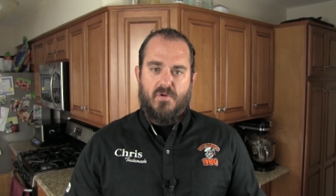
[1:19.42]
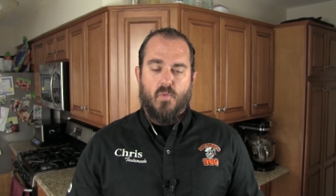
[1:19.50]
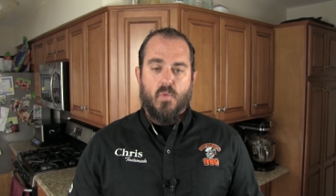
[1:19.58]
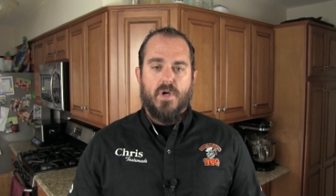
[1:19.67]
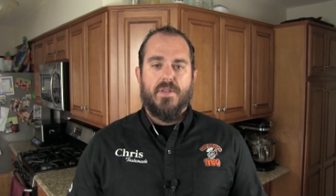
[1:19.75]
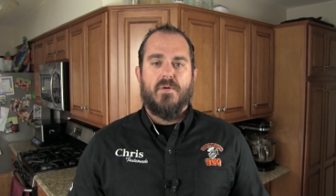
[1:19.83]

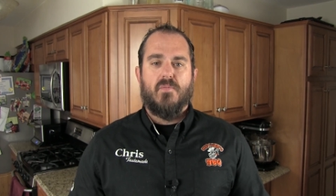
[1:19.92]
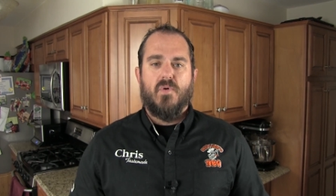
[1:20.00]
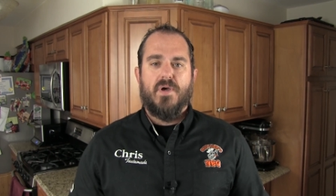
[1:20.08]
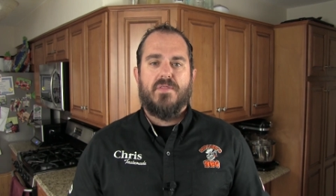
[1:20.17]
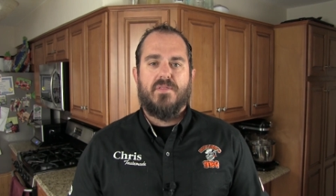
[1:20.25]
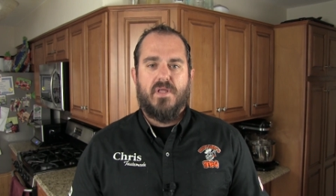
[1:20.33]
grill them
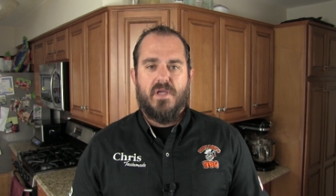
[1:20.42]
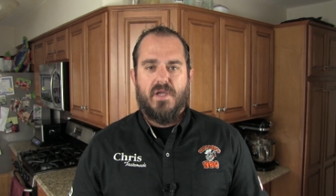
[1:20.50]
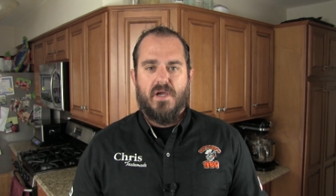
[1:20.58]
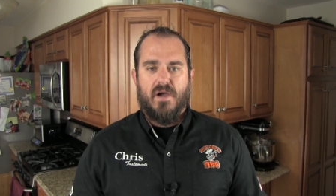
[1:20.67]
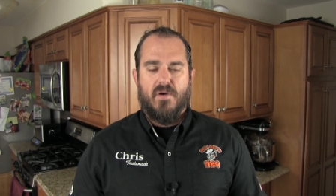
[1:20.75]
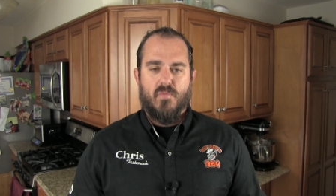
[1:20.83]
with
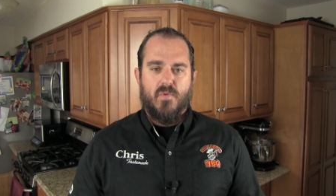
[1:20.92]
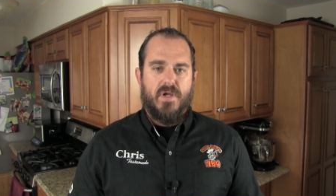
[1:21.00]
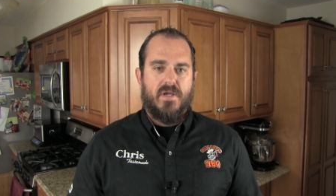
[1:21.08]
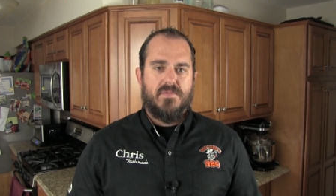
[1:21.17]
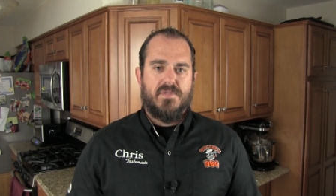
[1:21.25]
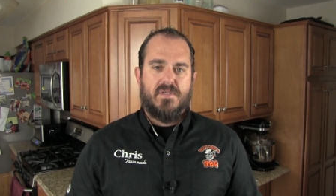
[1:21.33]
the uh,
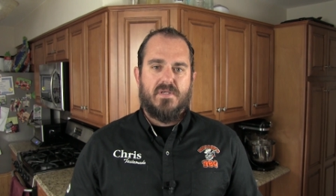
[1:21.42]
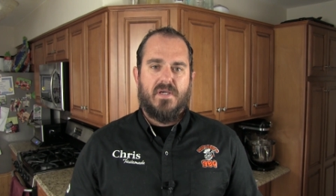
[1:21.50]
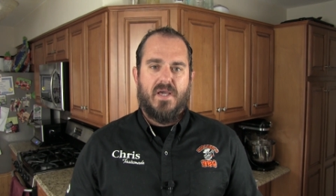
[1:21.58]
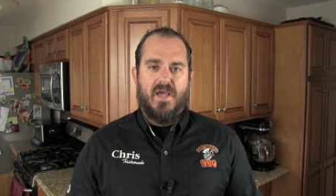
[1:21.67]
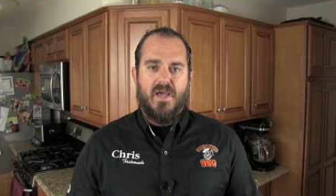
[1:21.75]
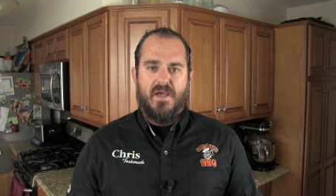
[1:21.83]
ribs
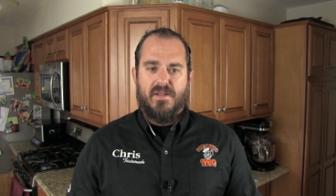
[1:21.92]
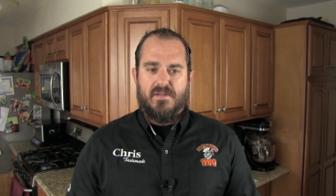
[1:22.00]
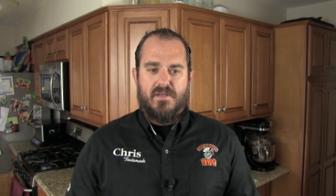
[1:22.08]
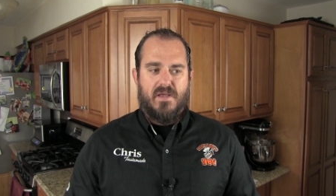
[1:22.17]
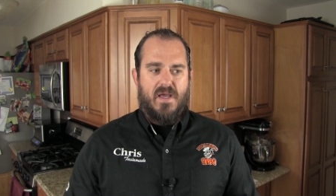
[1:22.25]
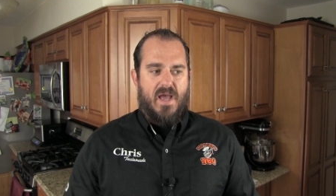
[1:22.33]

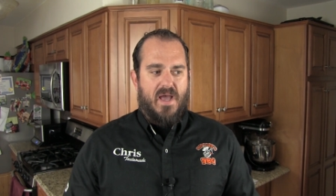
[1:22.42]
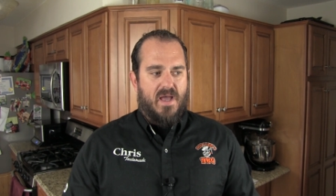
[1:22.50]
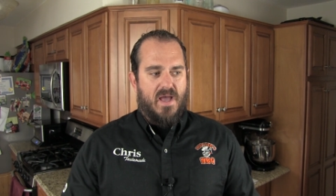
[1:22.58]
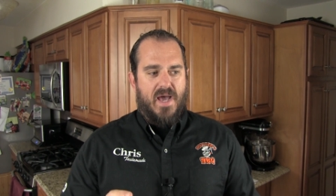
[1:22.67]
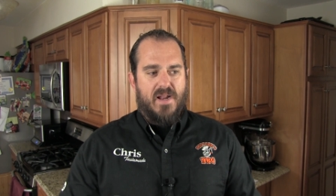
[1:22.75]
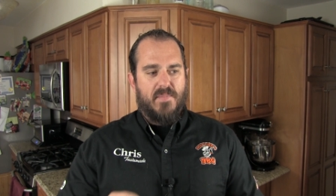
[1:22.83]
and
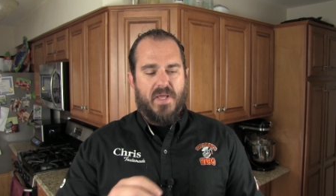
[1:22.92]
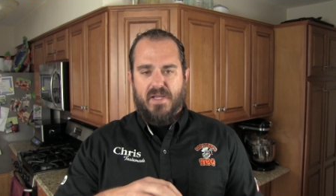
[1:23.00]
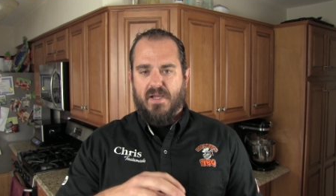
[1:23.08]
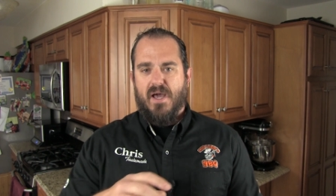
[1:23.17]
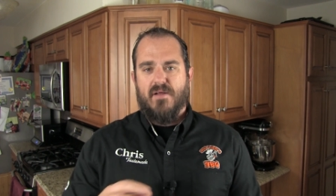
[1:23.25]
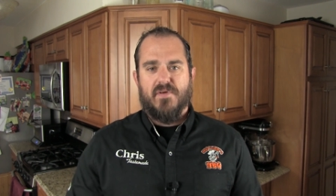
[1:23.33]
add them
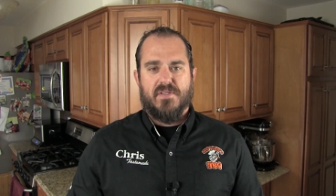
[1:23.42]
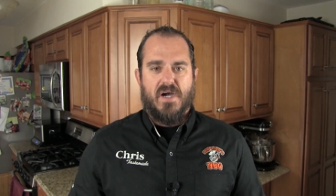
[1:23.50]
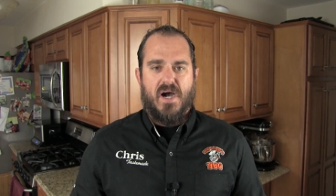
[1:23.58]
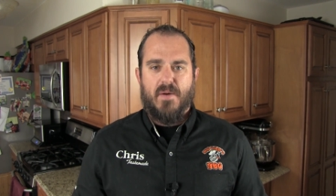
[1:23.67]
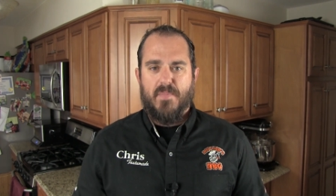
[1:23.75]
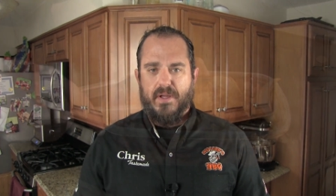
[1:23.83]
like kind of a
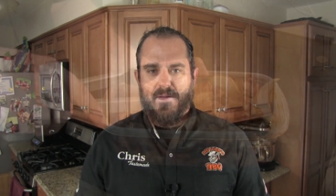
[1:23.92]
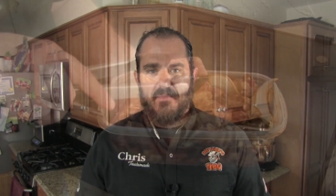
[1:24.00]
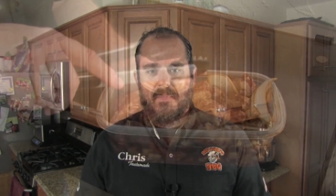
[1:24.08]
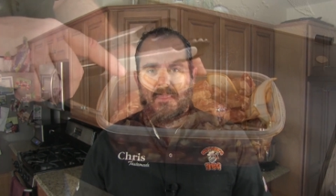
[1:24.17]
topping.